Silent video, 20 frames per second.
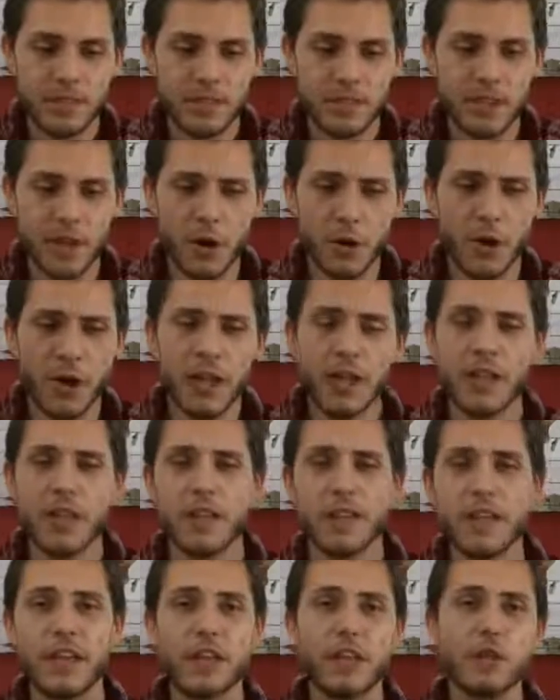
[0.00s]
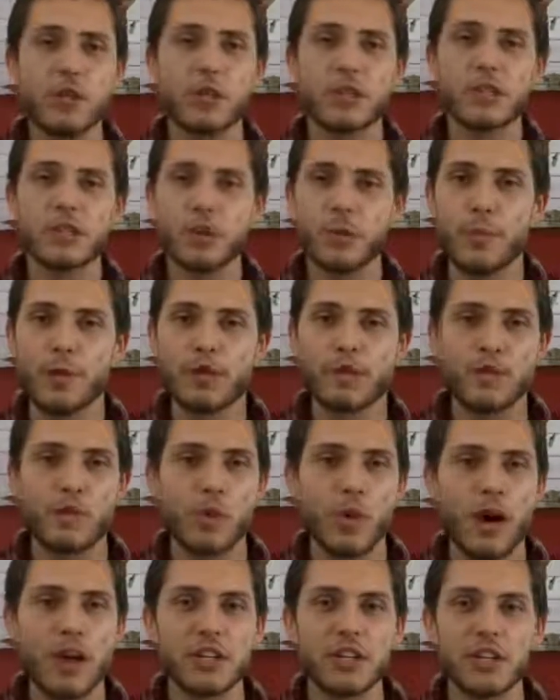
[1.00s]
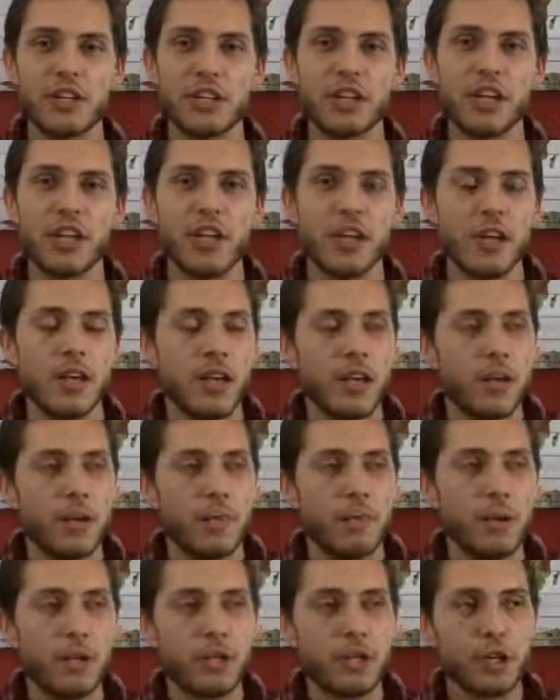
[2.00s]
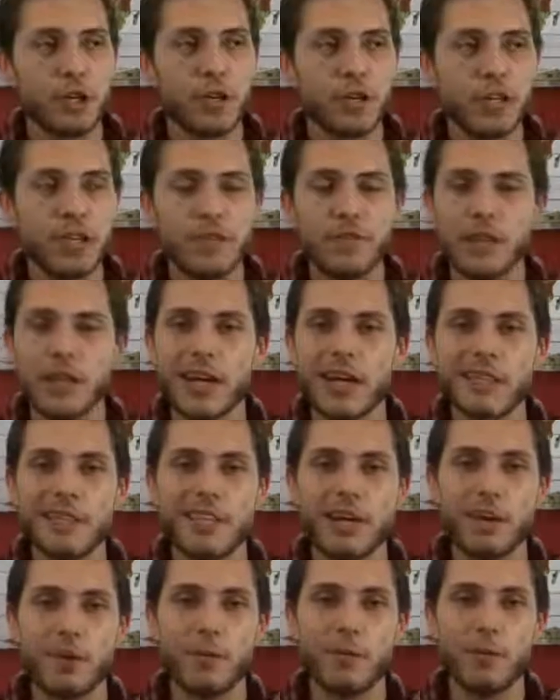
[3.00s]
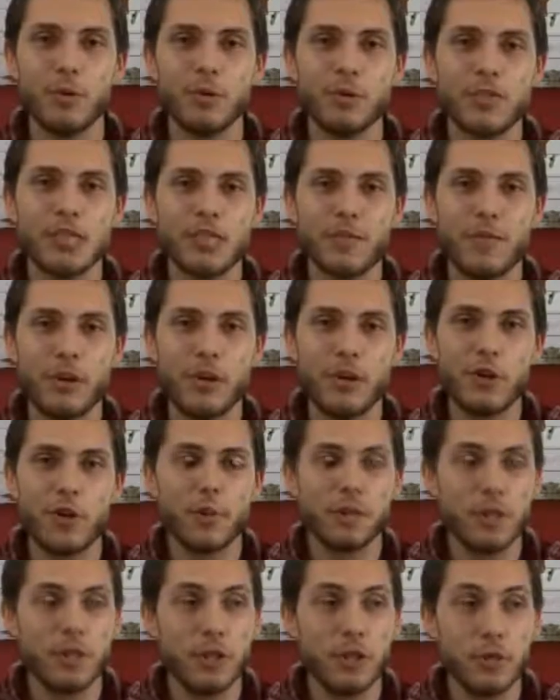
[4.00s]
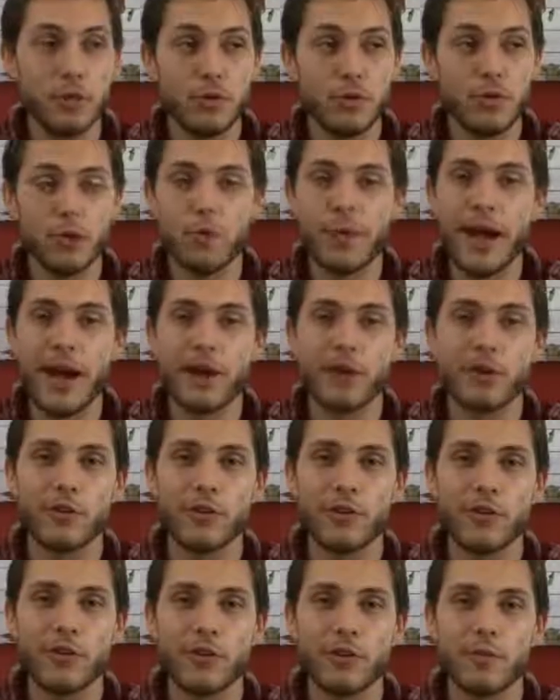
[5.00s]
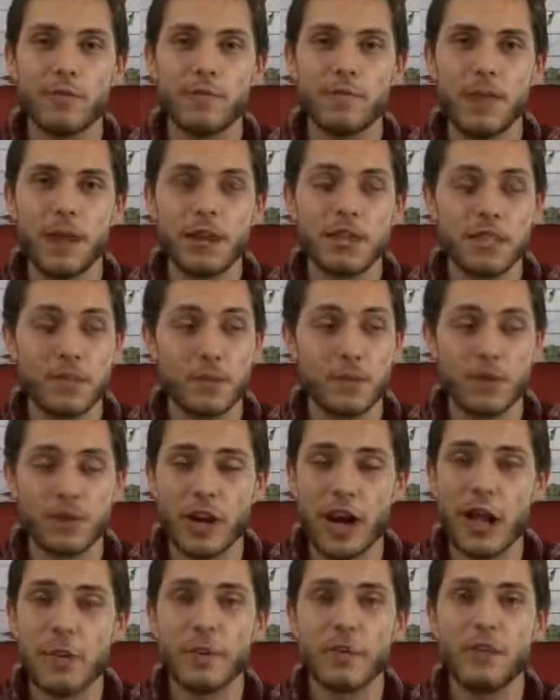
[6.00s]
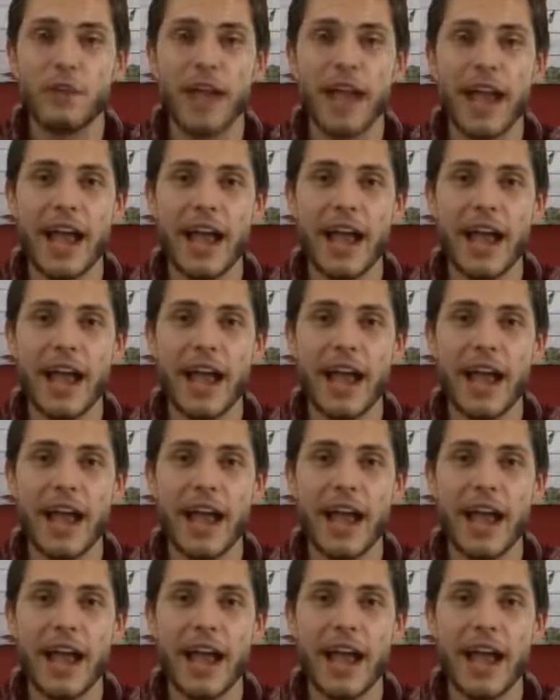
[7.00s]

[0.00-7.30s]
So thank you all so much for watching. Be sure to leave a like to help boost this video up in the YouTube algorithm. Subscribe if you